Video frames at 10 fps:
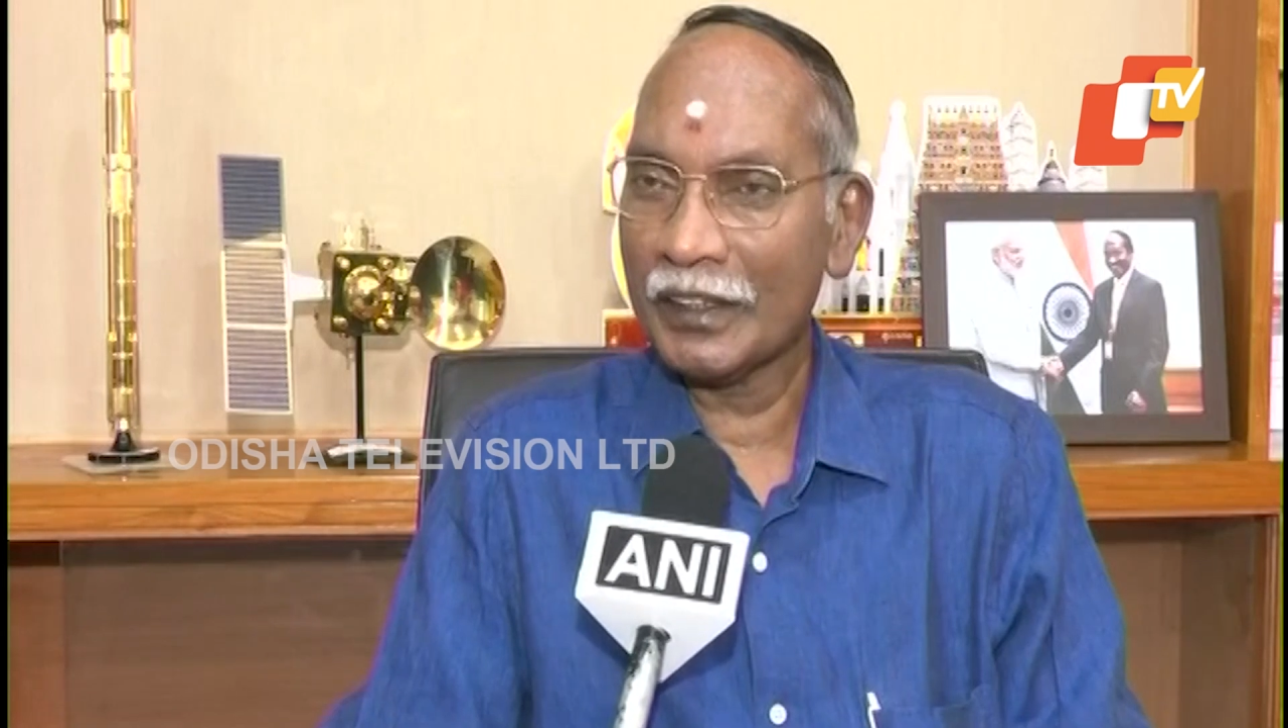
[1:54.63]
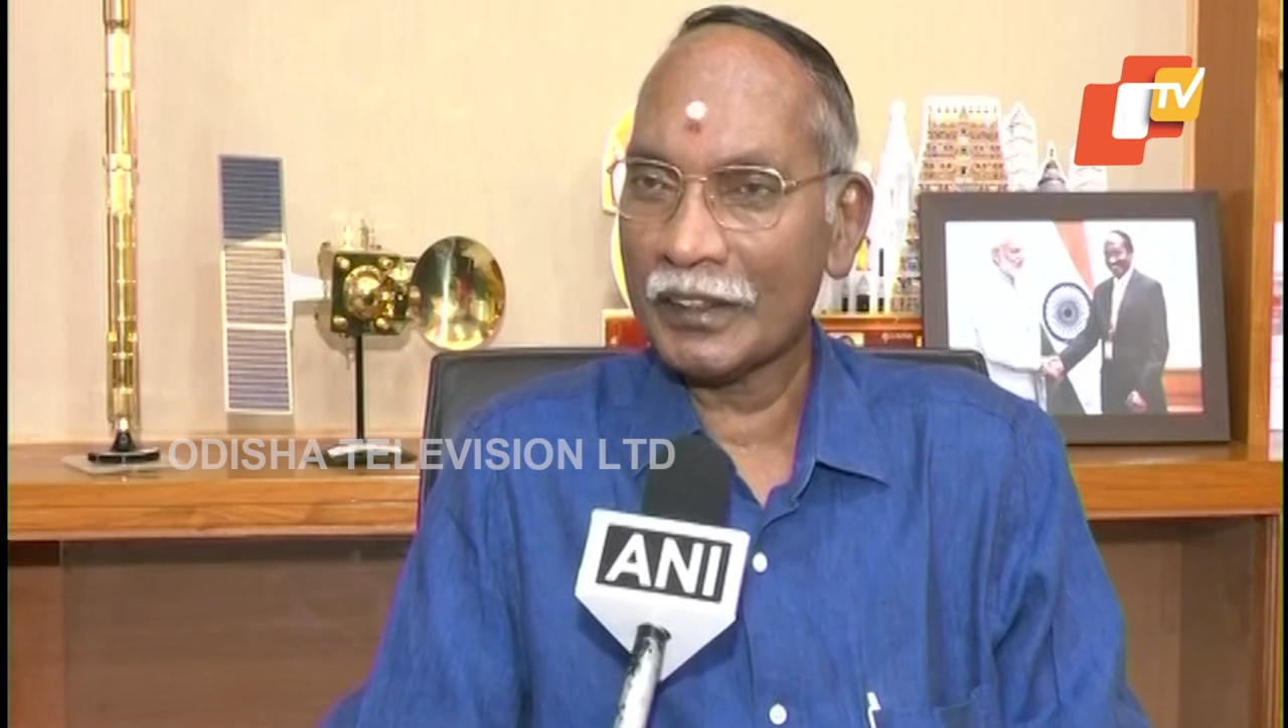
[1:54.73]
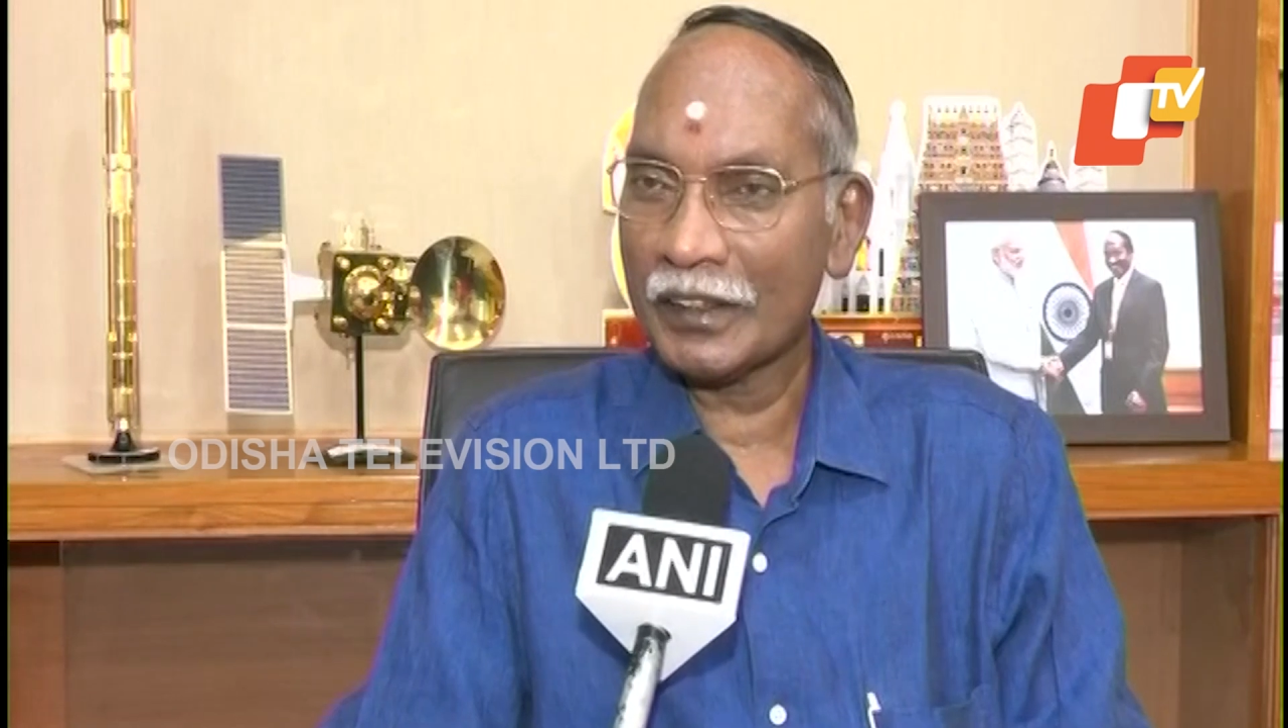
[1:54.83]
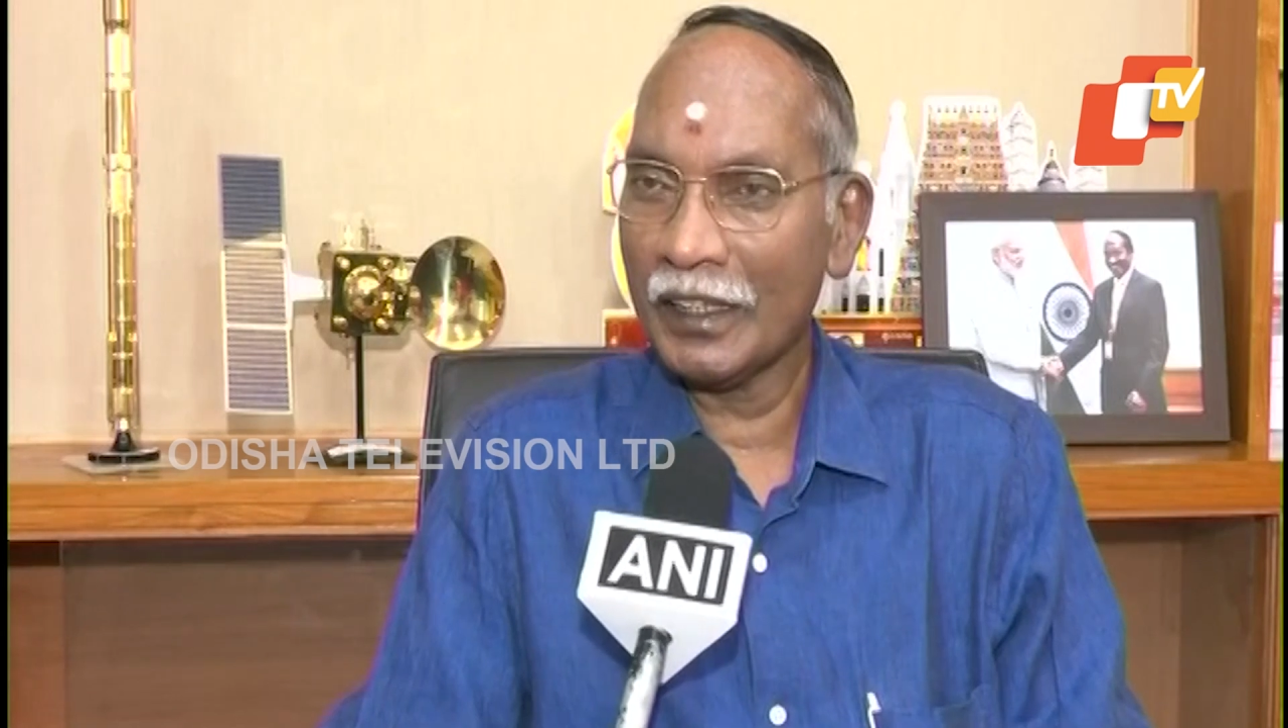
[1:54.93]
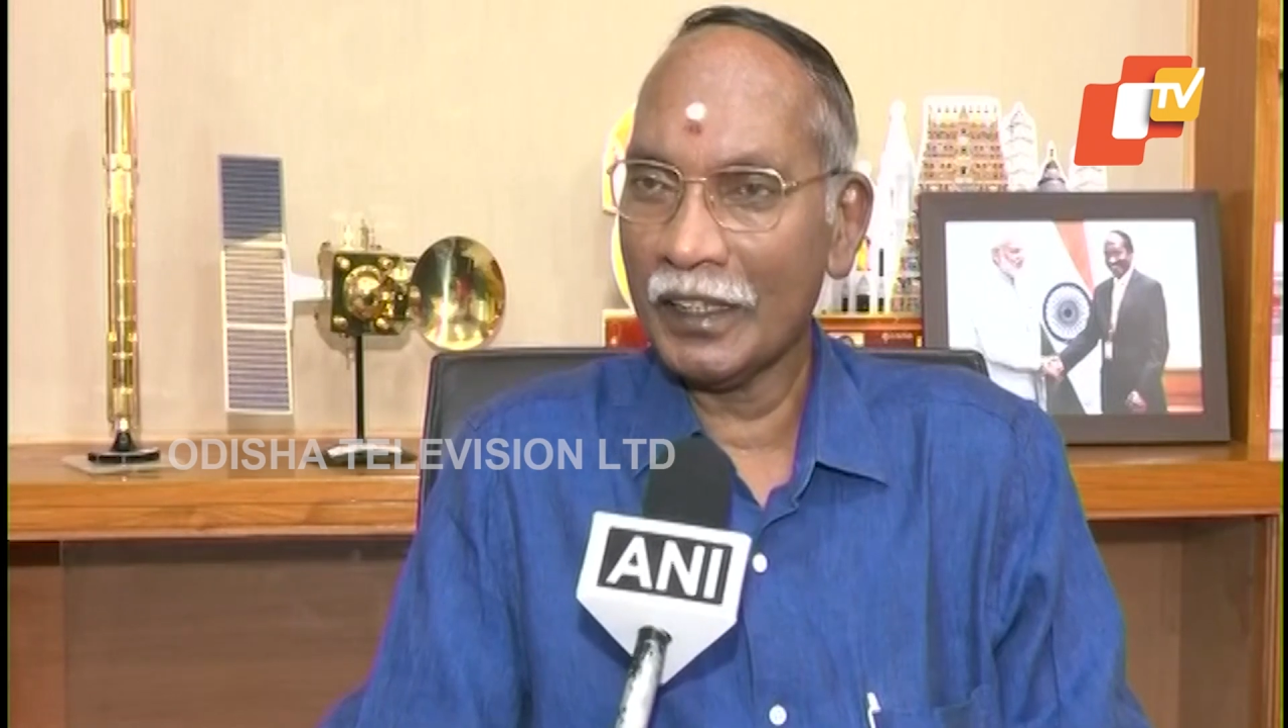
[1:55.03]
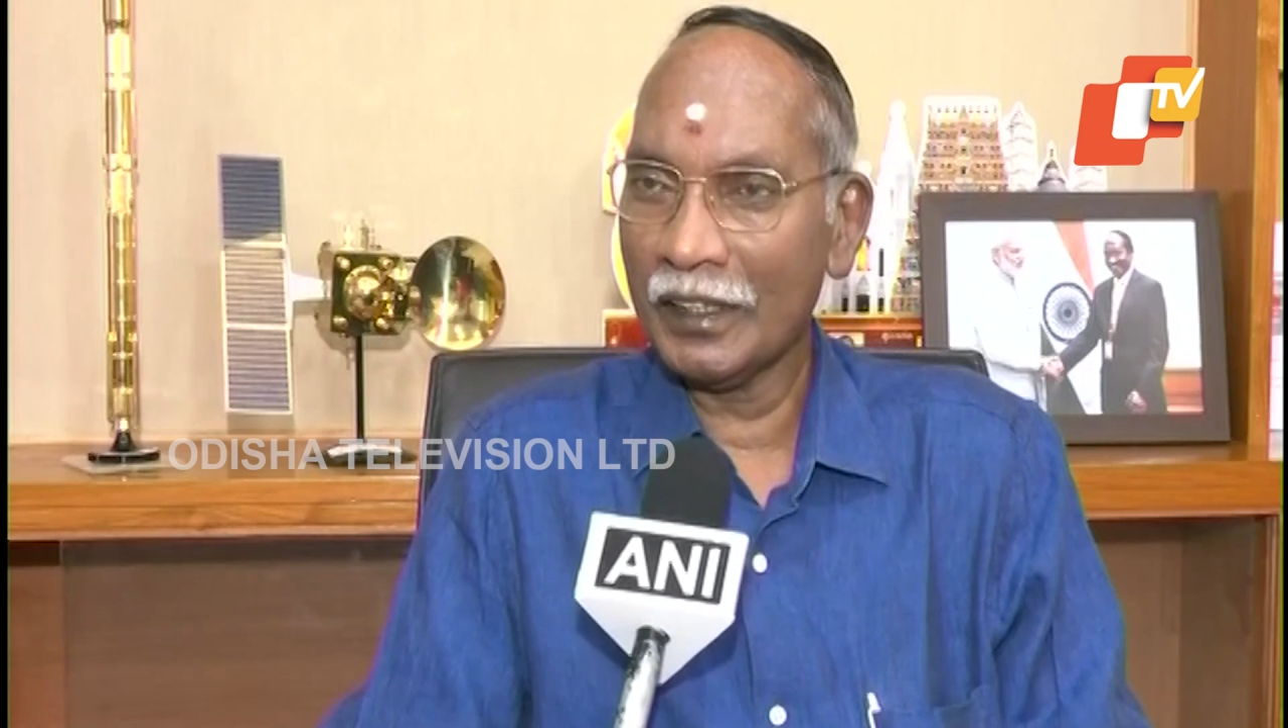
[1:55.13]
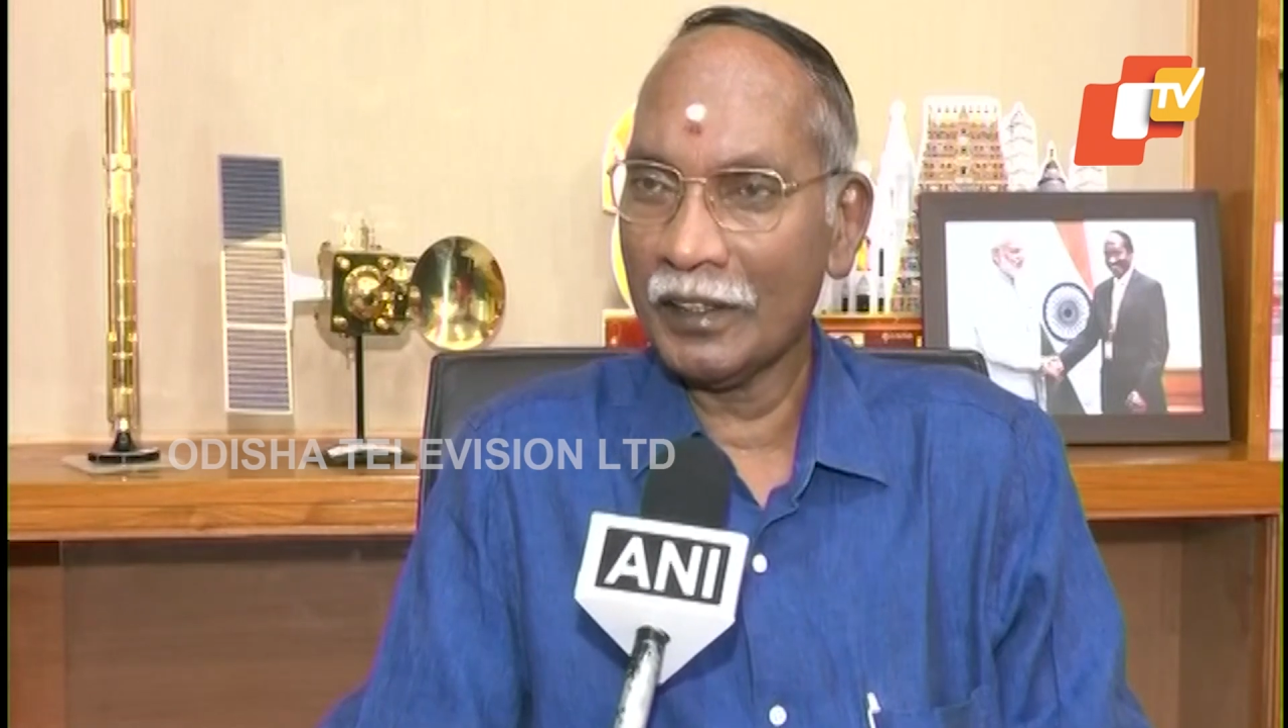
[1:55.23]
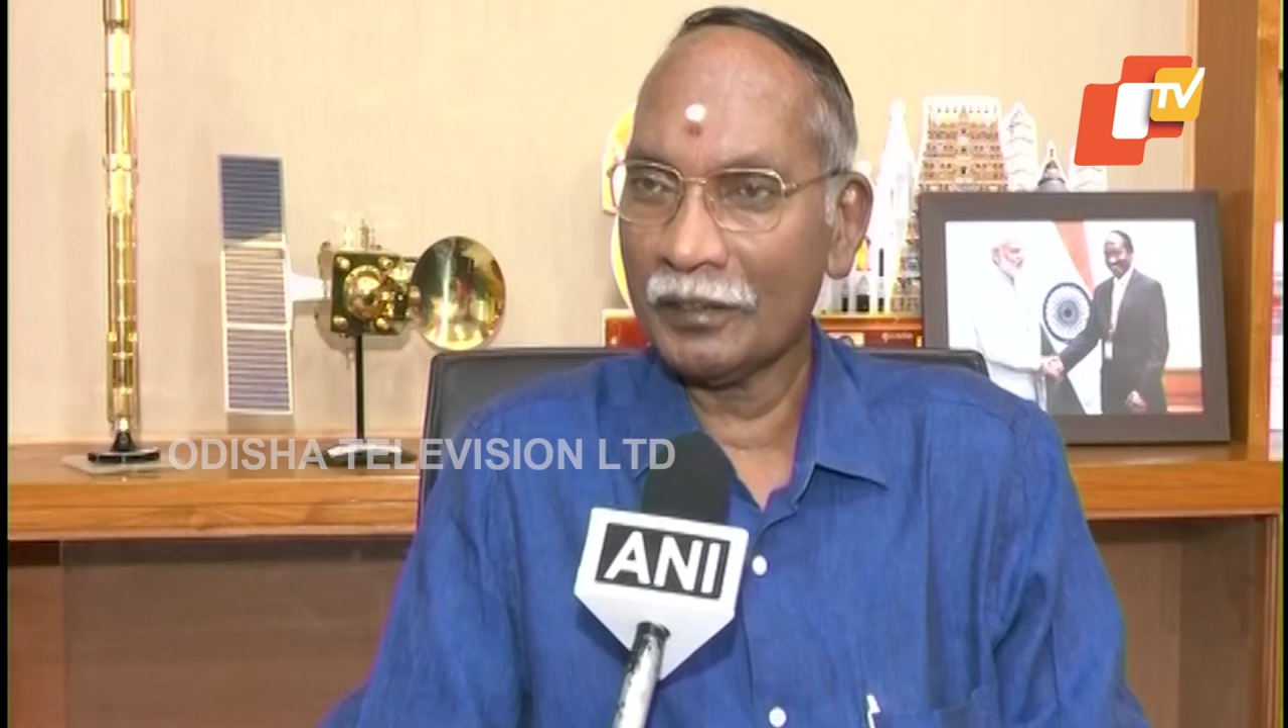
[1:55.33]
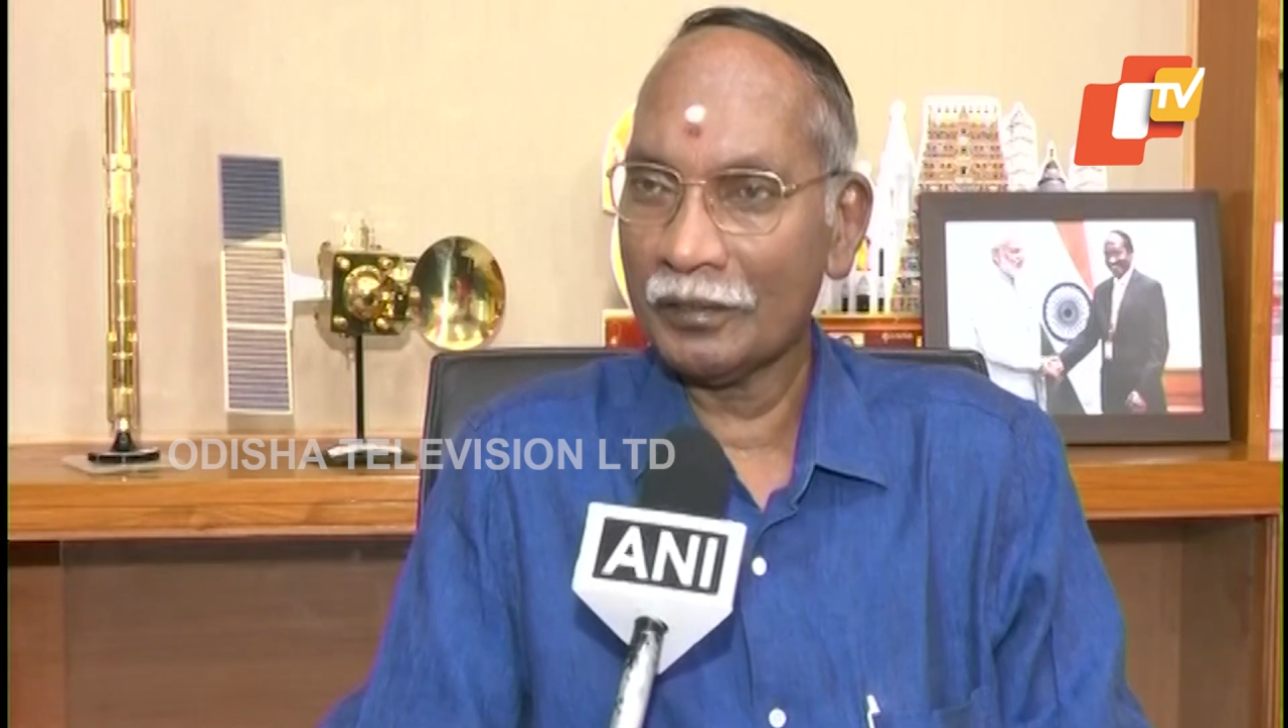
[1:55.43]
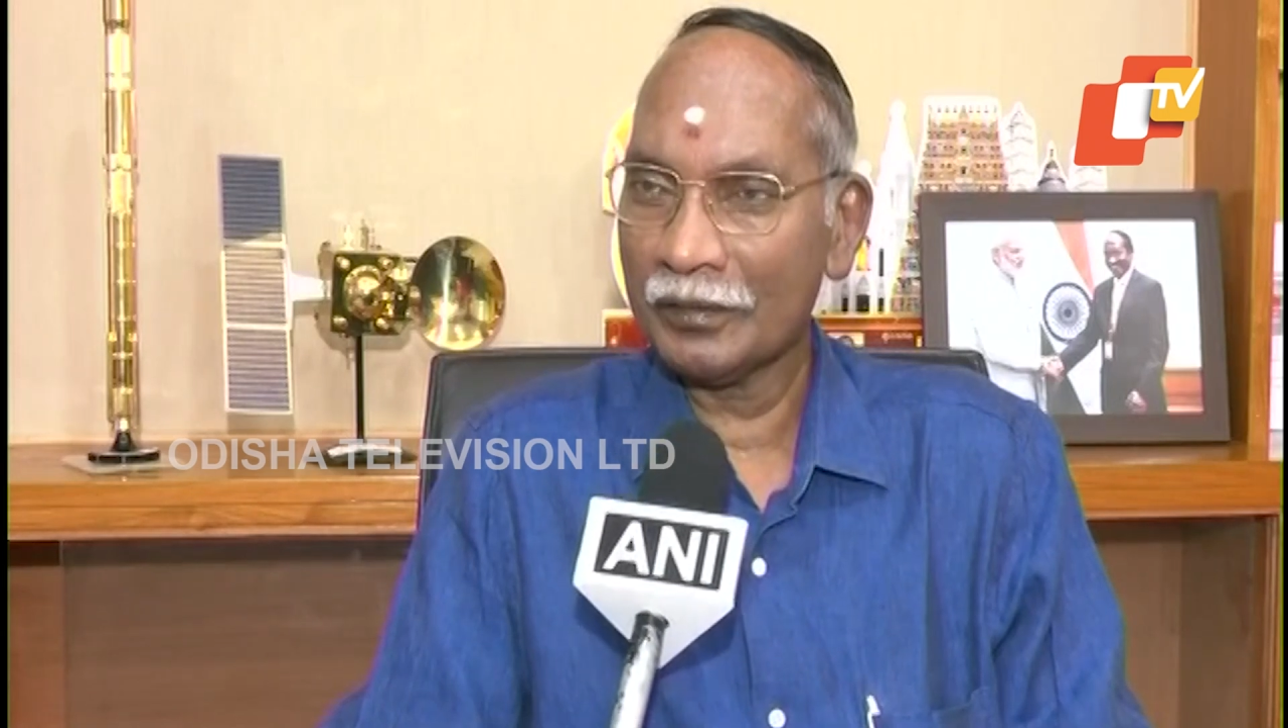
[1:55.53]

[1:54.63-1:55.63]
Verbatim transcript: is, uh,